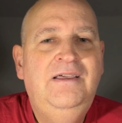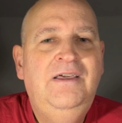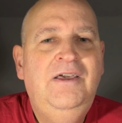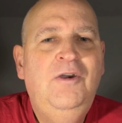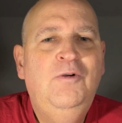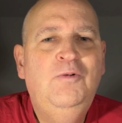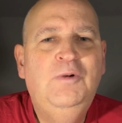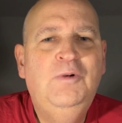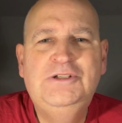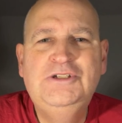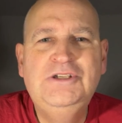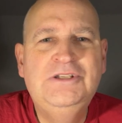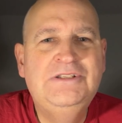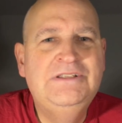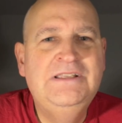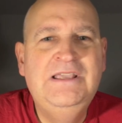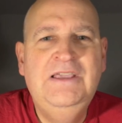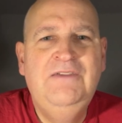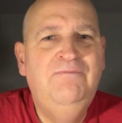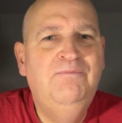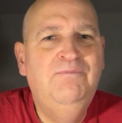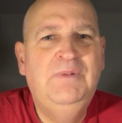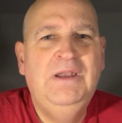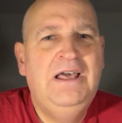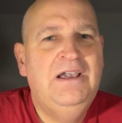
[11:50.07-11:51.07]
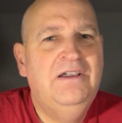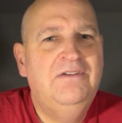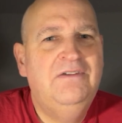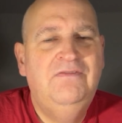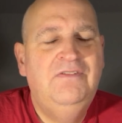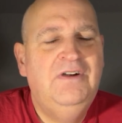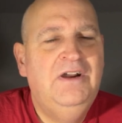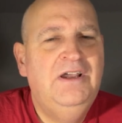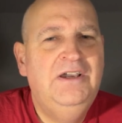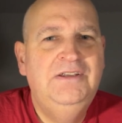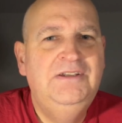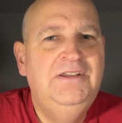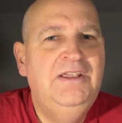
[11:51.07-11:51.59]
which is named Black
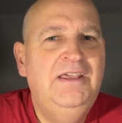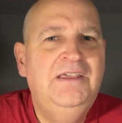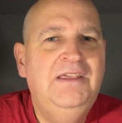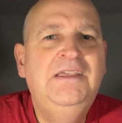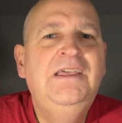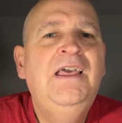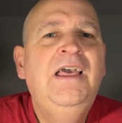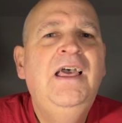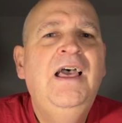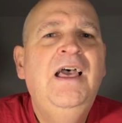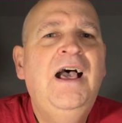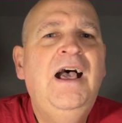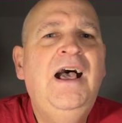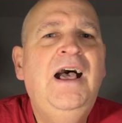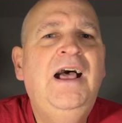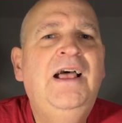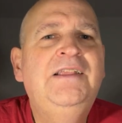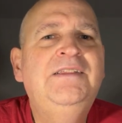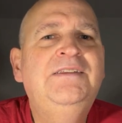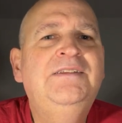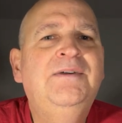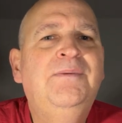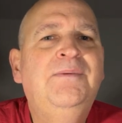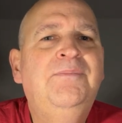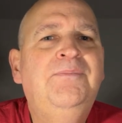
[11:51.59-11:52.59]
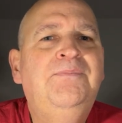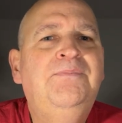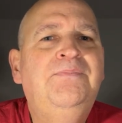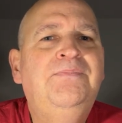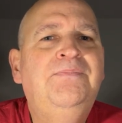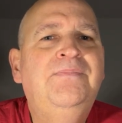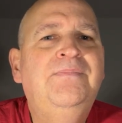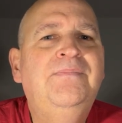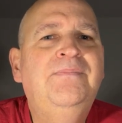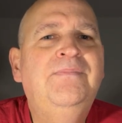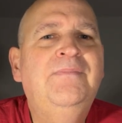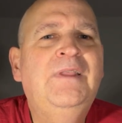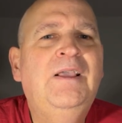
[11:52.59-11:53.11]
Friday. And
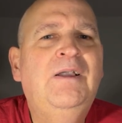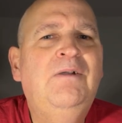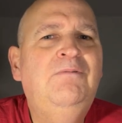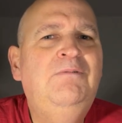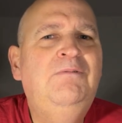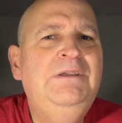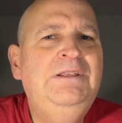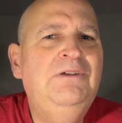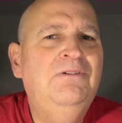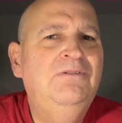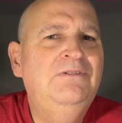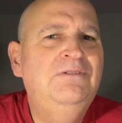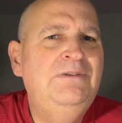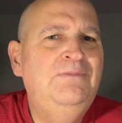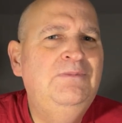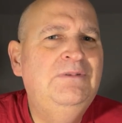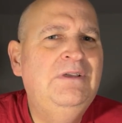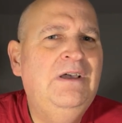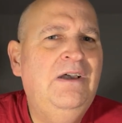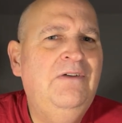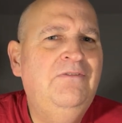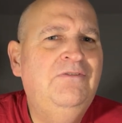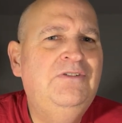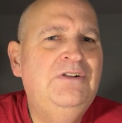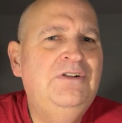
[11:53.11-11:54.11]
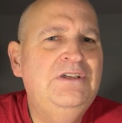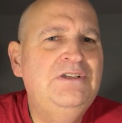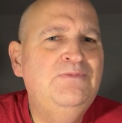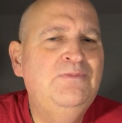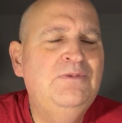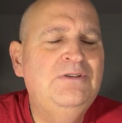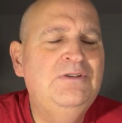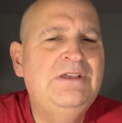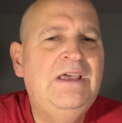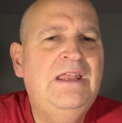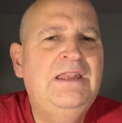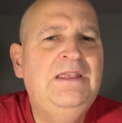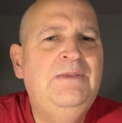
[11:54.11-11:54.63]
we don't seem to have
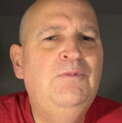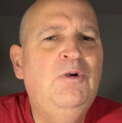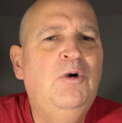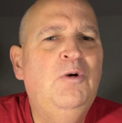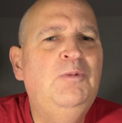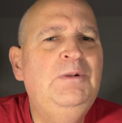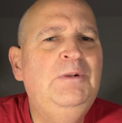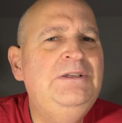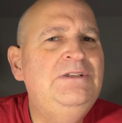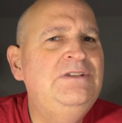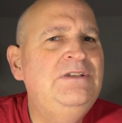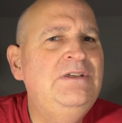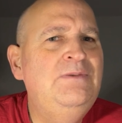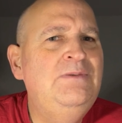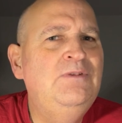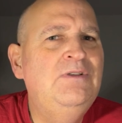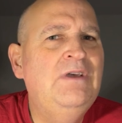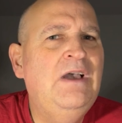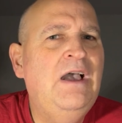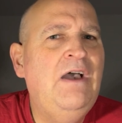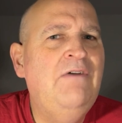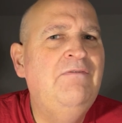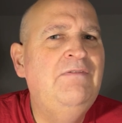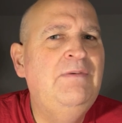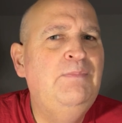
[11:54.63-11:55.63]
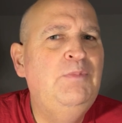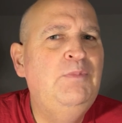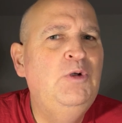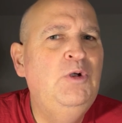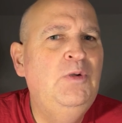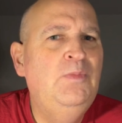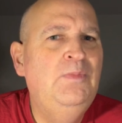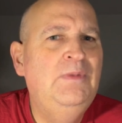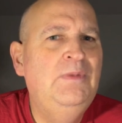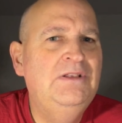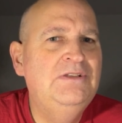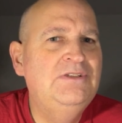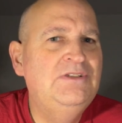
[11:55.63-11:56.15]
Christmas anymore. We seem to have a
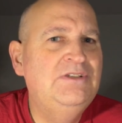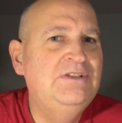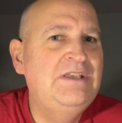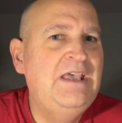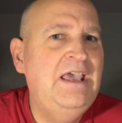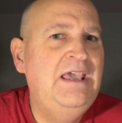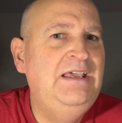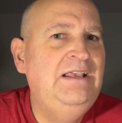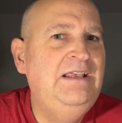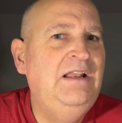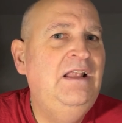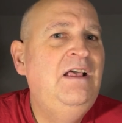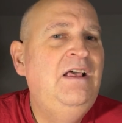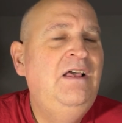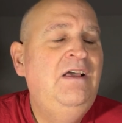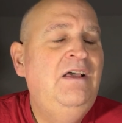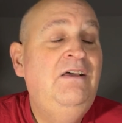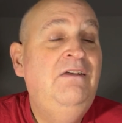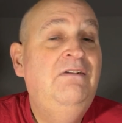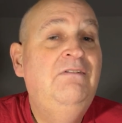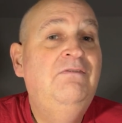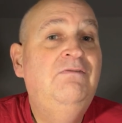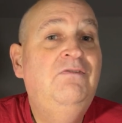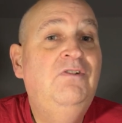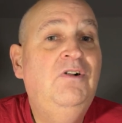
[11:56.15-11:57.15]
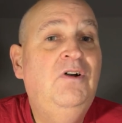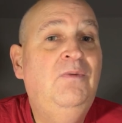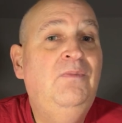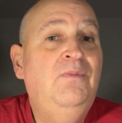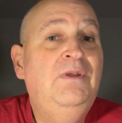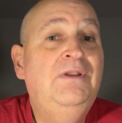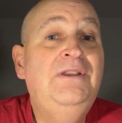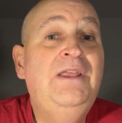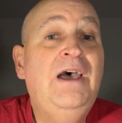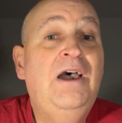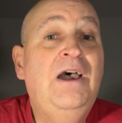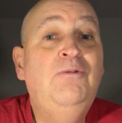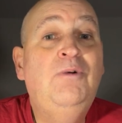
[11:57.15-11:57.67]
permanent sale
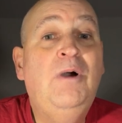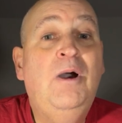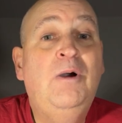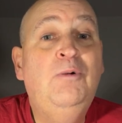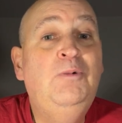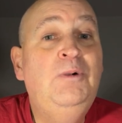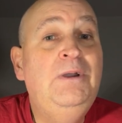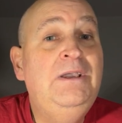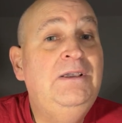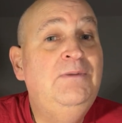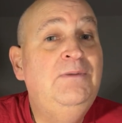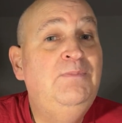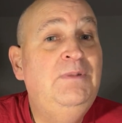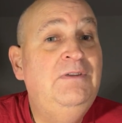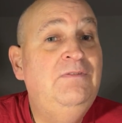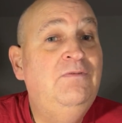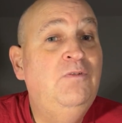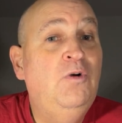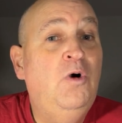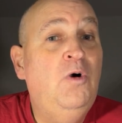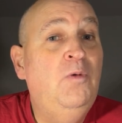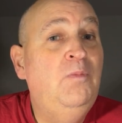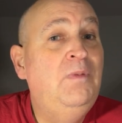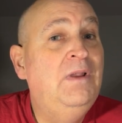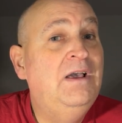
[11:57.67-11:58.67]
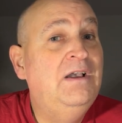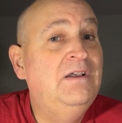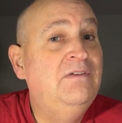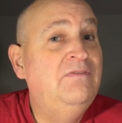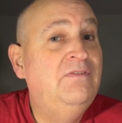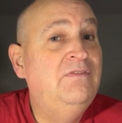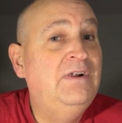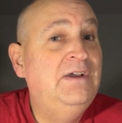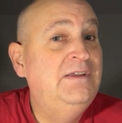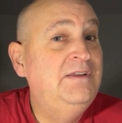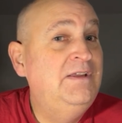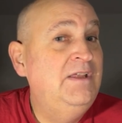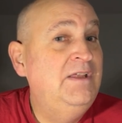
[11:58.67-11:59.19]
from now a week before Black
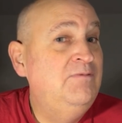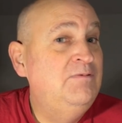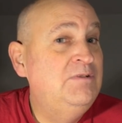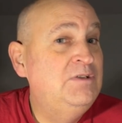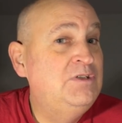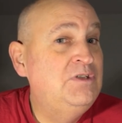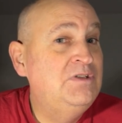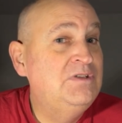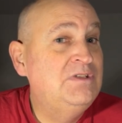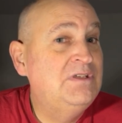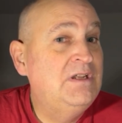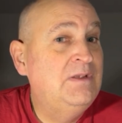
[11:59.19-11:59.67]
Friday, which is an